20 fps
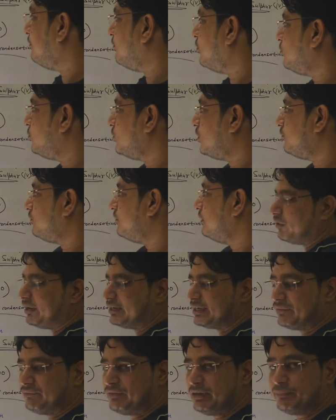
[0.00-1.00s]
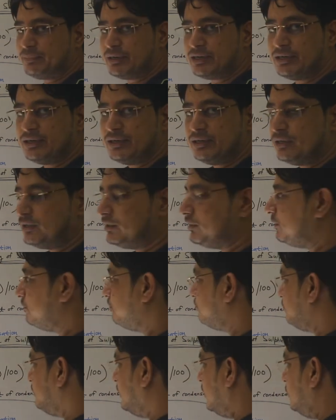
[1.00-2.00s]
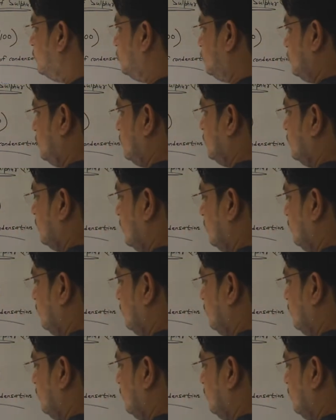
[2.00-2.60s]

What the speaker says: amount of water vapor produced